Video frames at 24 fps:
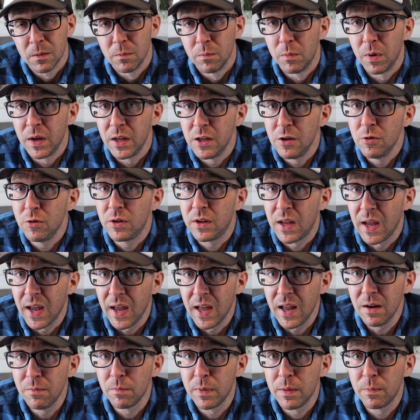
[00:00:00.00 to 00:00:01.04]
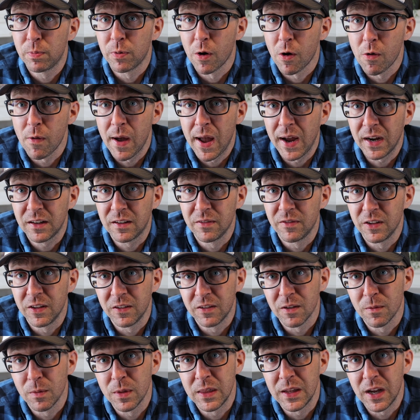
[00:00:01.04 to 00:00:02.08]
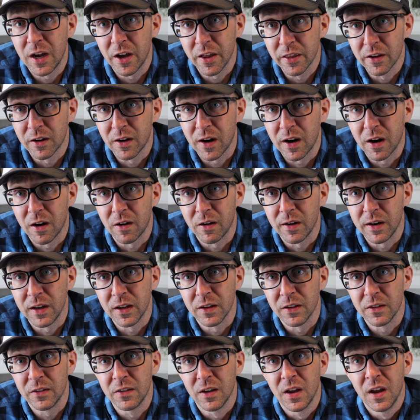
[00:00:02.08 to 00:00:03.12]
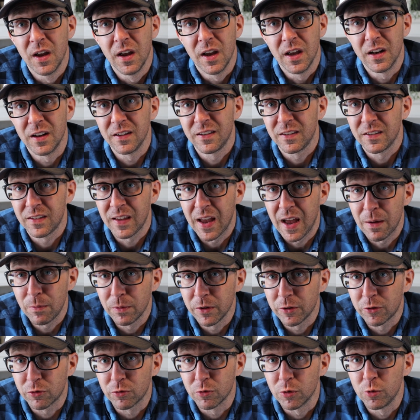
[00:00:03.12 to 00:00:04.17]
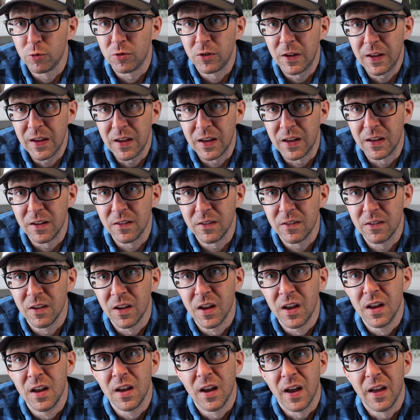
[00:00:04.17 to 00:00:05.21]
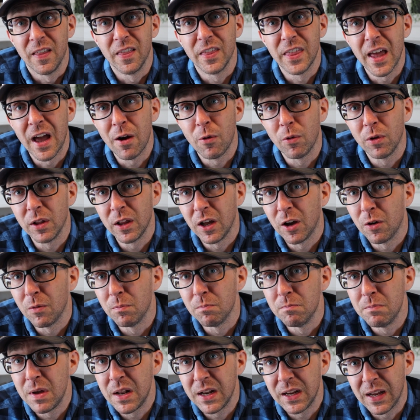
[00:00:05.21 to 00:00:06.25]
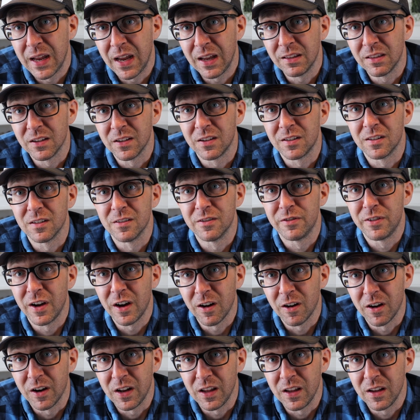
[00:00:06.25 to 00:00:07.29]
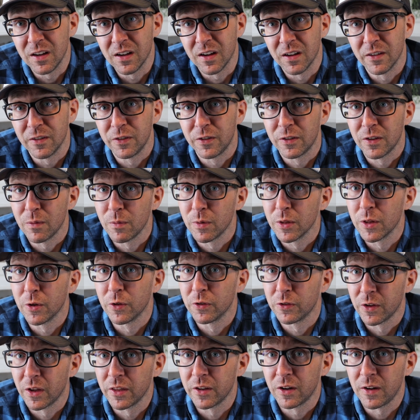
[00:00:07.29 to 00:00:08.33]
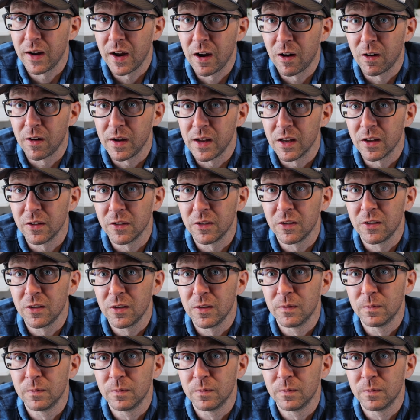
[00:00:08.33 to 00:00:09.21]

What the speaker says: But you can be proactive in some of the other areas and establish routines, and that will help mitigate the severity of some of those other areas.